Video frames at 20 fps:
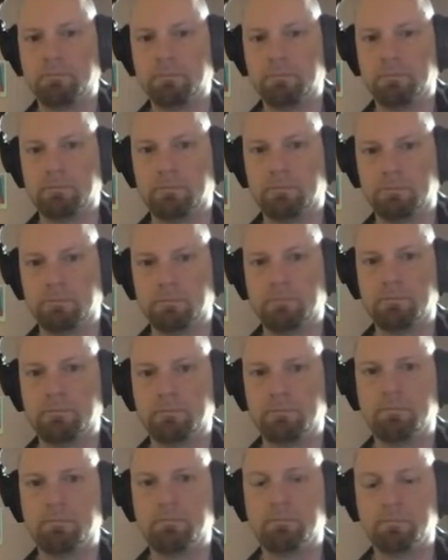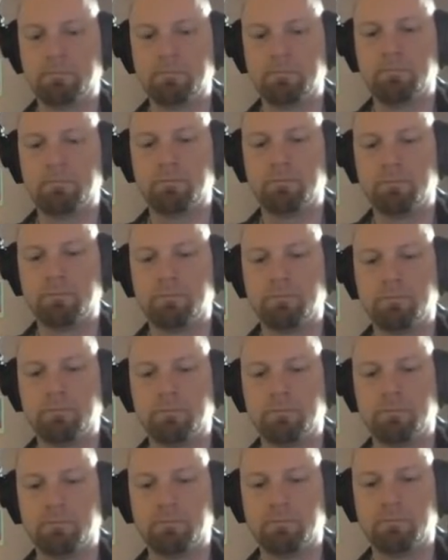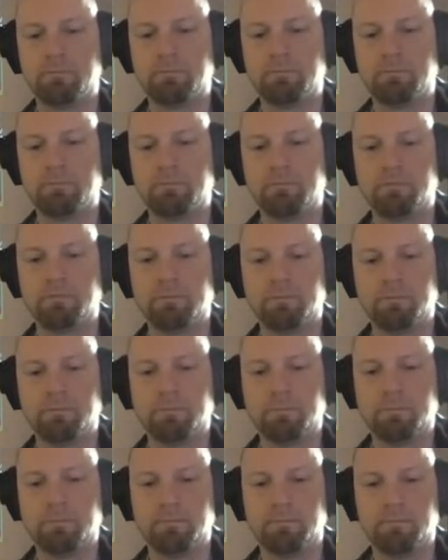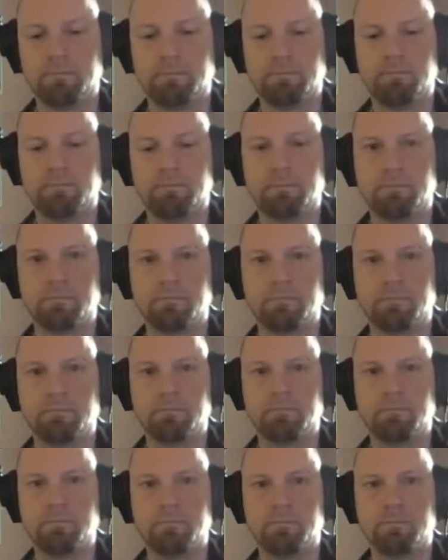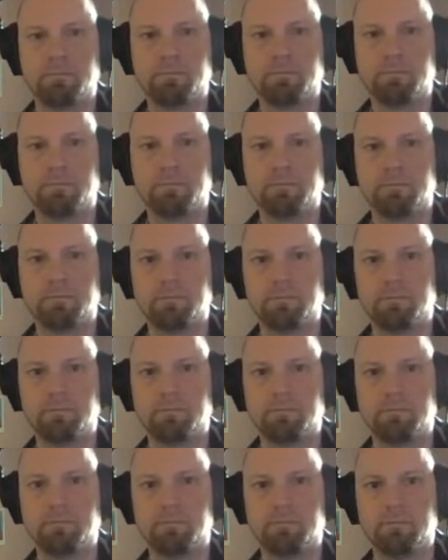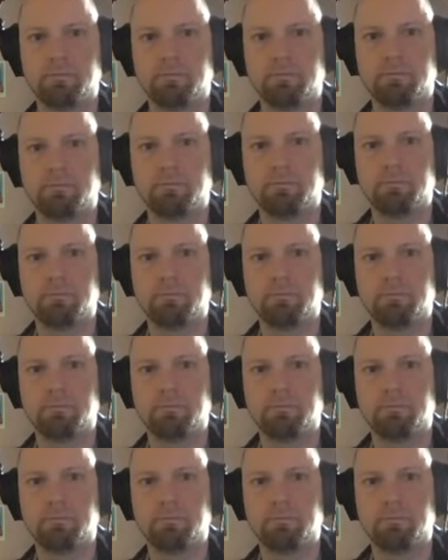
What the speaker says: [no speech]